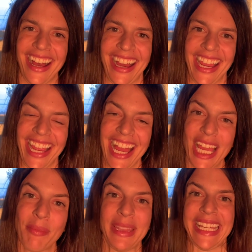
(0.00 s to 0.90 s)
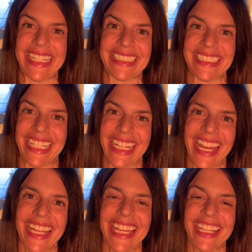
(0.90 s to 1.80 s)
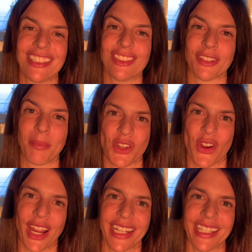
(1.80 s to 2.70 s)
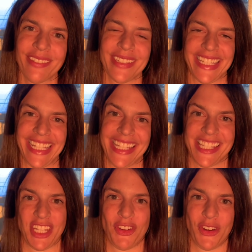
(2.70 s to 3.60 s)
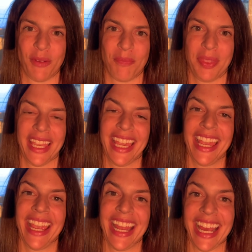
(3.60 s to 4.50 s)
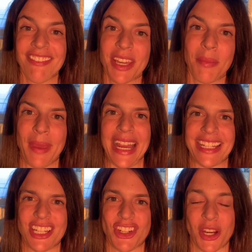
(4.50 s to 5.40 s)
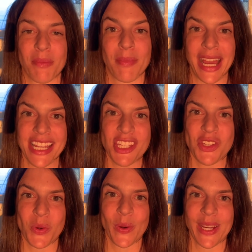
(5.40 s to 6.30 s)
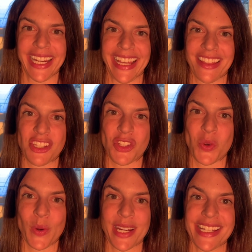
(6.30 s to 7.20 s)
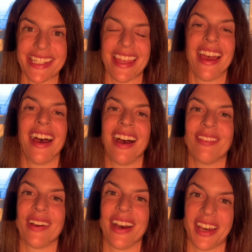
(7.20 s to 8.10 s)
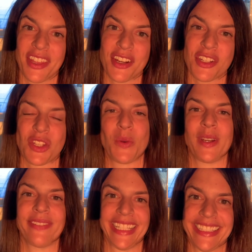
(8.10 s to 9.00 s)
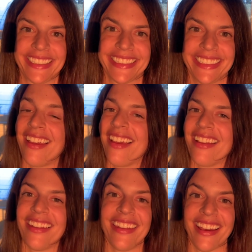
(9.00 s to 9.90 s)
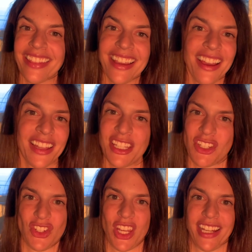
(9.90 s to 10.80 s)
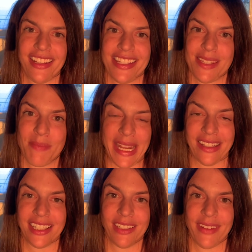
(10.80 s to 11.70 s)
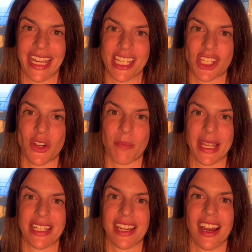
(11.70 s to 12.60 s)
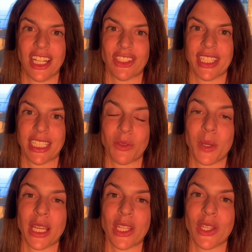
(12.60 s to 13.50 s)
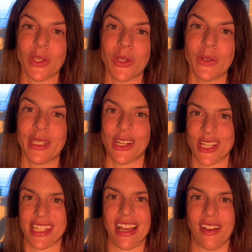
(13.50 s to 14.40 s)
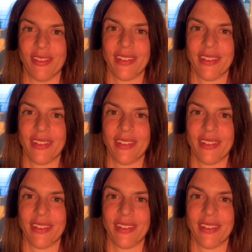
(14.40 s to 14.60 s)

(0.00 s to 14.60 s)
Hi, I'm Liz, and I healed from chronic fatigue syndrome. And I've come back to share my story and the stories of others who have healed. Nothing on this channel is medical advice nor meant to contradict what you yourself